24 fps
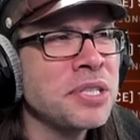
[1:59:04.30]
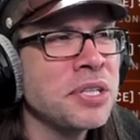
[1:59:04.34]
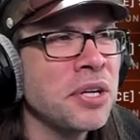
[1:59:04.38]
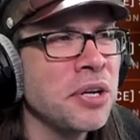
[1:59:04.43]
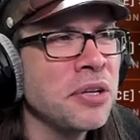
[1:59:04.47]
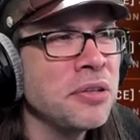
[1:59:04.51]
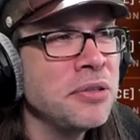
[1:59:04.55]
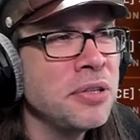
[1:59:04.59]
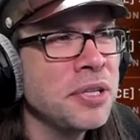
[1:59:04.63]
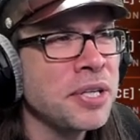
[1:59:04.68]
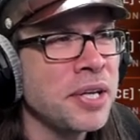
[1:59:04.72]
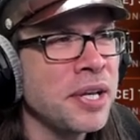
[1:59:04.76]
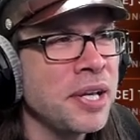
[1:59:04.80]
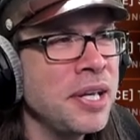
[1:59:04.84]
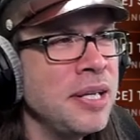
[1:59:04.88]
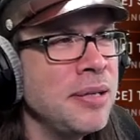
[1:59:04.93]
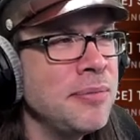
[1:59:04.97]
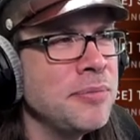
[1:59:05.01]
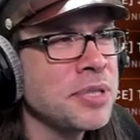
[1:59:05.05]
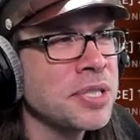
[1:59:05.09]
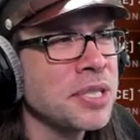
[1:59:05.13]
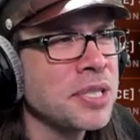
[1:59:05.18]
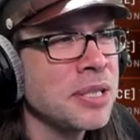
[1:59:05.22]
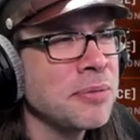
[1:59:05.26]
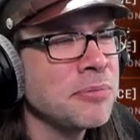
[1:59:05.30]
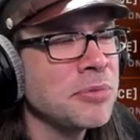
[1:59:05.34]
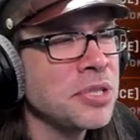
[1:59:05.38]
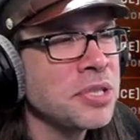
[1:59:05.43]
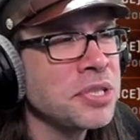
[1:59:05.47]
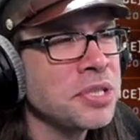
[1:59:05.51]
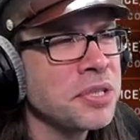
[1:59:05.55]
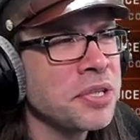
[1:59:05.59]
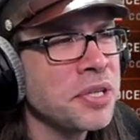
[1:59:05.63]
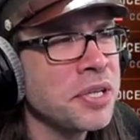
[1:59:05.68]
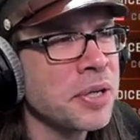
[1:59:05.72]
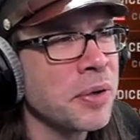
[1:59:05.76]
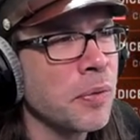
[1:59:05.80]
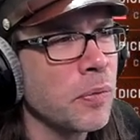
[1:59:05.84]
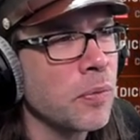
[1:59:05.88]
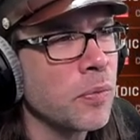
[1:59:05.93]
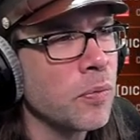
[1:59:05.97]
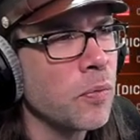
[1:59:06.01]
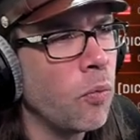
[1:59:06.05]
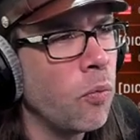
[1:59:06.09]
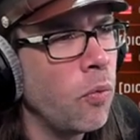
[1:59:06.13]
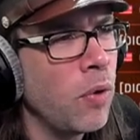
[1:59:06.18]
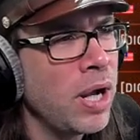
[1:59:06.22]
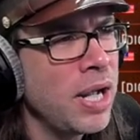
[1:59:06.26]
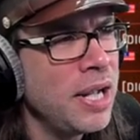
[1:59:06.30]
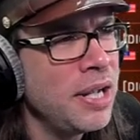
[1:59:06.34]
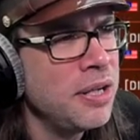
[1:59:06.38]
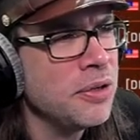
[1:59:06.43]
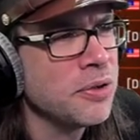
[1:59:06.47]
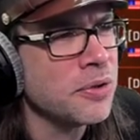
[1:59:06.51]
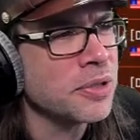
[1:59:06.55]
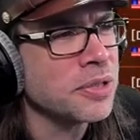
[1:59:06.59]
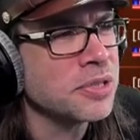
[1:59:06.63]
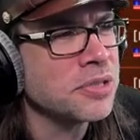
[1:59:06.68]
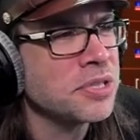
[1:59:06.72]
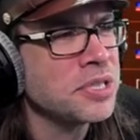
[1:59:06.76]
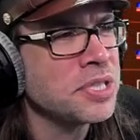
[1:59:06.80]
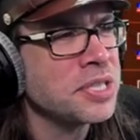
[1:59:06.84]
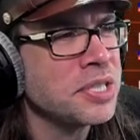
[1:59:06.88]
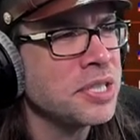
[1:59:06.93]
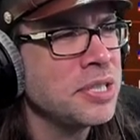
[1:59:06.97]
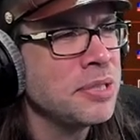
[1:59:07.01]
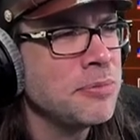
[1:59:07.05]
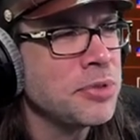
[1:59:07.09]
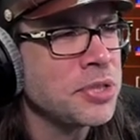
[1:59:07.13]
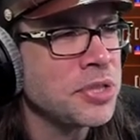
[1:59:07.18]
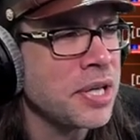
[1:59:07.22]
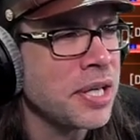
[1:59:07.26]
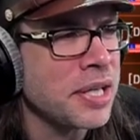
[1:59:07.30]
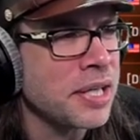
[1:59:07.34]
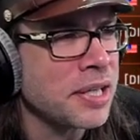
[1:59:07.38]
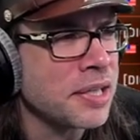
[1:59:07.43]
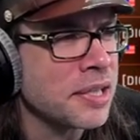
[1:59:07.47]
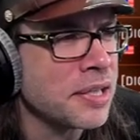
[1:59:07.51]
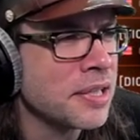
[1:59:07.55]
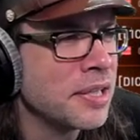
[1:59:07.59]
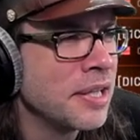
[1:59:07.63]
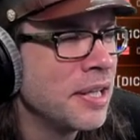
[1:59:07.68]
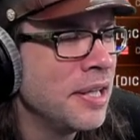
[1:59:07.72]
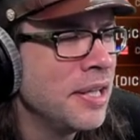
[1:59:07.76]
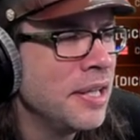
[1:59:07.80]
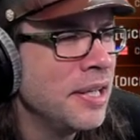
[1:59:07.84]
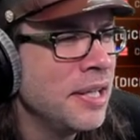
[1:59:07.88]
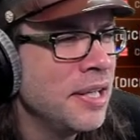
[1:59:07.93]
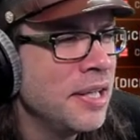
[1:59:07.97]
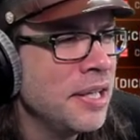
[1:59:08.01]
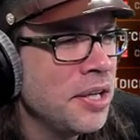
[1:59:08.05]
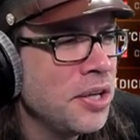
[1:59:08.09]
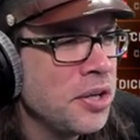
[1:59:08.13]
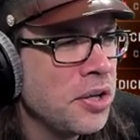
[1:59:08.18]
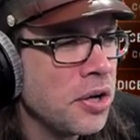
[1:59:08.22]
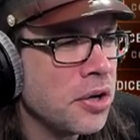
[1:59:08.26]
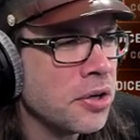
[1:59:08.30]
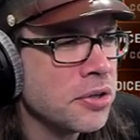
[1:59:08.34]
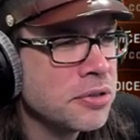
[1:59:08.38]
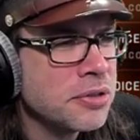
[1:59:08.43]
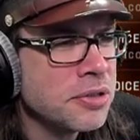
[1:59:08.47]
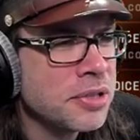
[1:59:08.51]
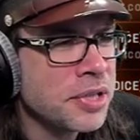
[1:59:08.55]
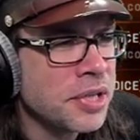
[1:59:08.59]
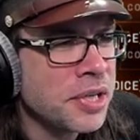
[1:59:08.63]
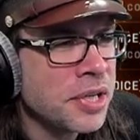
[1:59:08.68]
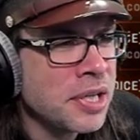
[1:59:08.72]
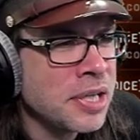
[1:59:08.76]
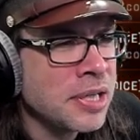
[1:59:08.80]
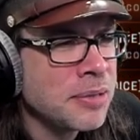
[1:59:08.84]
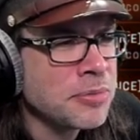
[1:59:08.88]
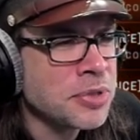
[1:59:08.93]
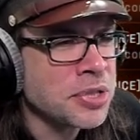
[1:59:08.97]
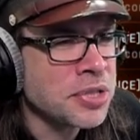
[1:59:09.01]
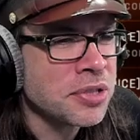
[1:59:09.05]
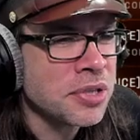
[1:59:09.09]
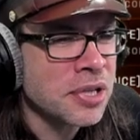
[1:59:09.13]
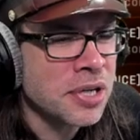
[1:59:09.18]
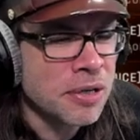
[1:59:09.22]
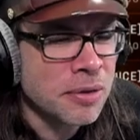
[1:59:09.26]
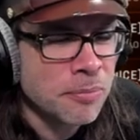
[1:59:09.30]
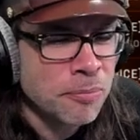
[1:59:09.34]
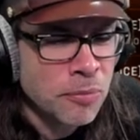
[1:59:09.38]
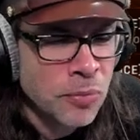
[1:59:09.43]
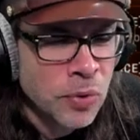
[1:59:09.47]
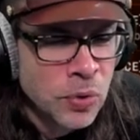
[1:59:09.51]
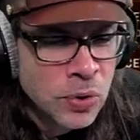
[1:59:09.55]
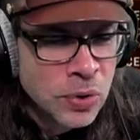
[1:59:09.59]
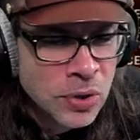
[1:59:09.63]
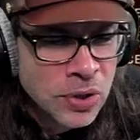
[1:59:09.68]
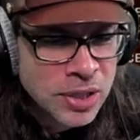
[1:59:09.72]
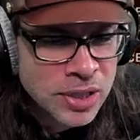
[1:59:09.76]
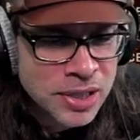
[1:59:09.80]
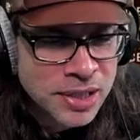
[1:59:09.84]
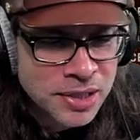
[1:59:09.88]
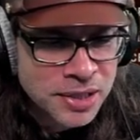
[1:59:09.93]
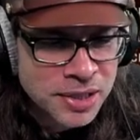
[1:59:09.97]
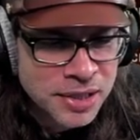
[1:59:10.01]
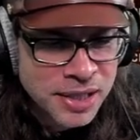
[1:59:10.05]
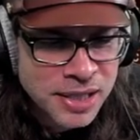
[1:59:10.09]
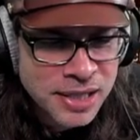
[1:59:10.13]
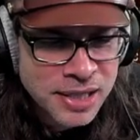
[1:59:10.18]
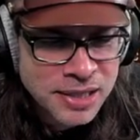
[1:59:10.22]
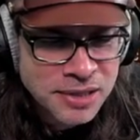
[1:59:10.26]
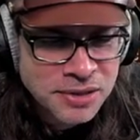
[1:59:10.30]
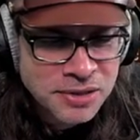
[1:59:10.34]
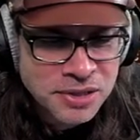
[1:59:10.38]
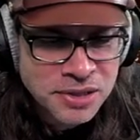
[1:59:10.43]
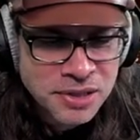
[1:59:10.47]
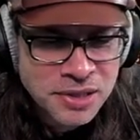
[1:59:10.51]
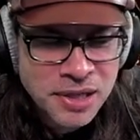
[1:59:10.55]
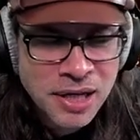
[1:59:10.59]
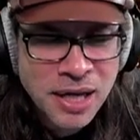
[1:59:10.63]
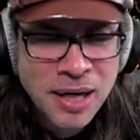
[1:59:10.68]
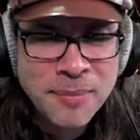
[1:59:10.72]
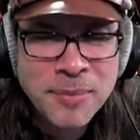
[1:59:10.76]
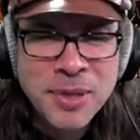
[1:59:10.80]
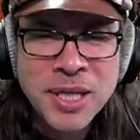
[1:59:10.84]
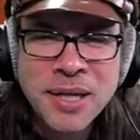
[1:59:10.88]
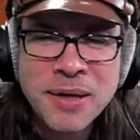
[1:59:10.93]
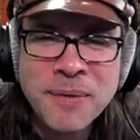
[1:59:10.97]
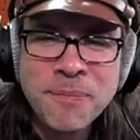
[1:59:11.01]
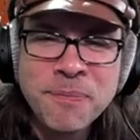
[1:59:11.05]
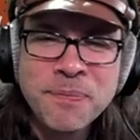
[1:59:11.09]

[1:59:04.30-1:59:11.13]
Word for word: in other games, and I'm just like, wow, it just seems like other games are more engaged. I mean,